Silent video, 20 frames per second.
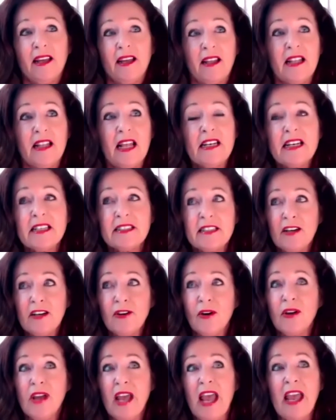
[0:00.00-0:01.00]
then i said
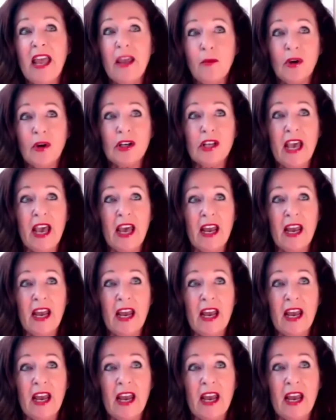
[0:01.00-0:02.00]
okay what can
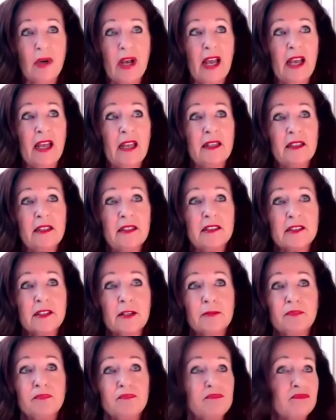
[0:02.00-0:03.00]
i do and
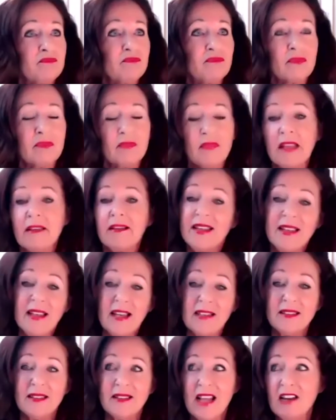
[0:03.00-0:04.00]

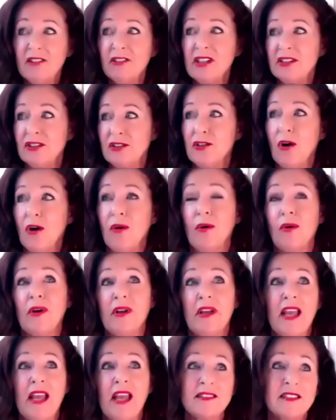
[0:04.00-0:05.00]
there is
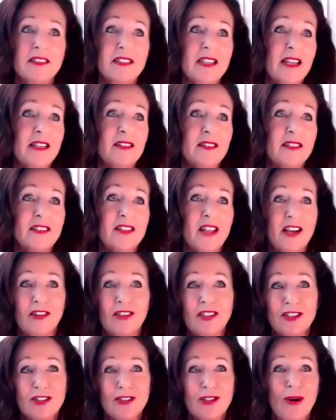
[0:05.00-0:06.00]
no accident
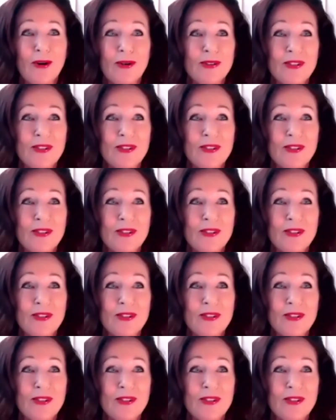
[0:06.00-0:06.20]
there is no